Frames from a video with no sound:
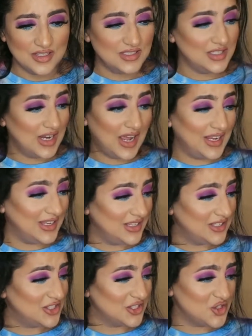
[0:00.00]
did I
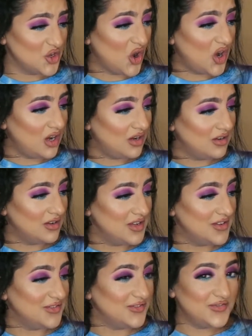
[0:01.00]
just not
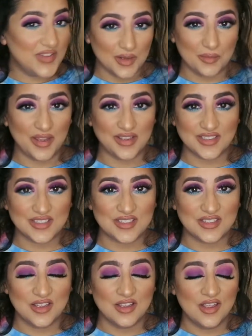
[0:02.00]
film it.
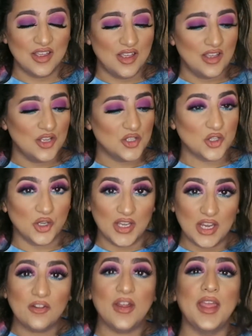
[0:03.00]
So
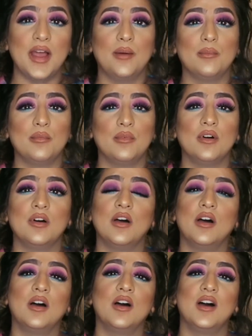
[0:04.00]
here I am
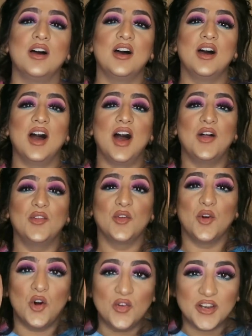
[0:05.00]
and they
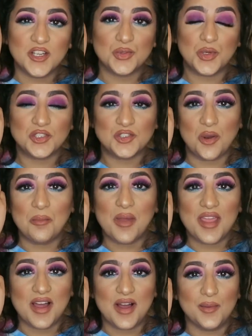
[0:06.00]
already swatched on
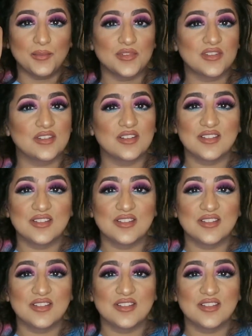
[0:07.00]
my arms